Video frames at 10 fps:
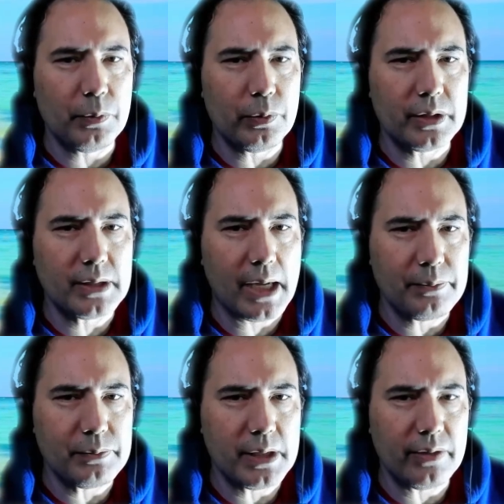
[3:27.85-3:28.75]
worth the time
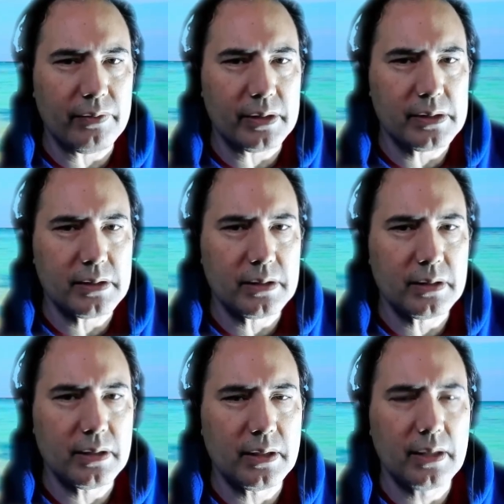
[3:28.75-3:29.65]
savings.
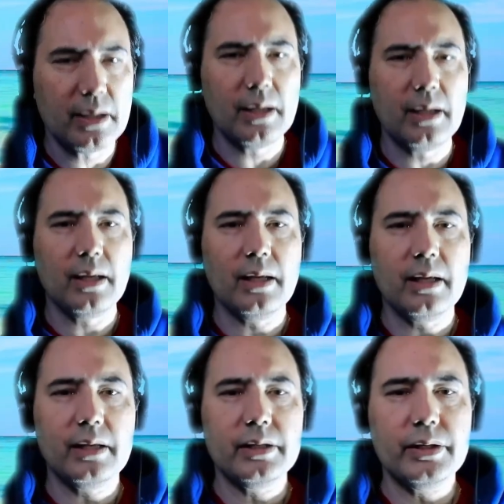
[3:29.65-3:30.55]

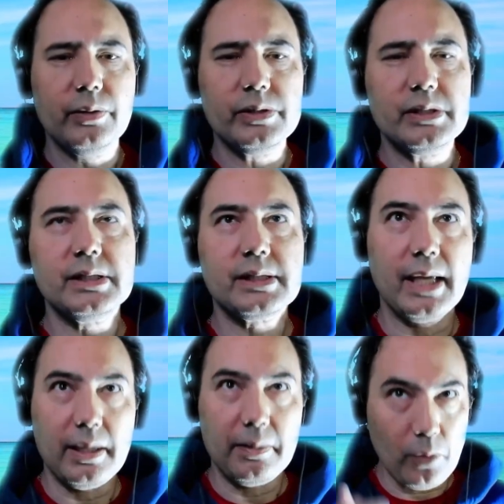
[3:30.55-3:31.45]
Is this
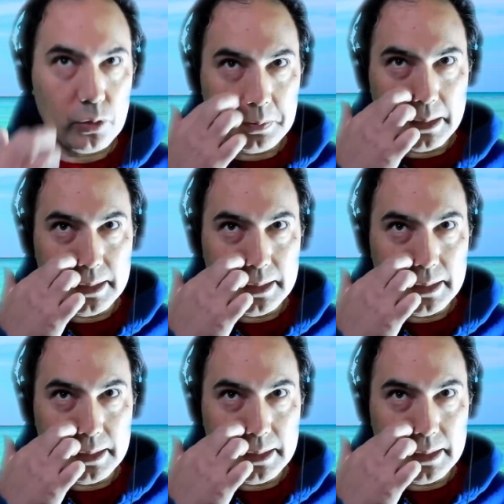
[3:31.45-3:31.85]
game ultimately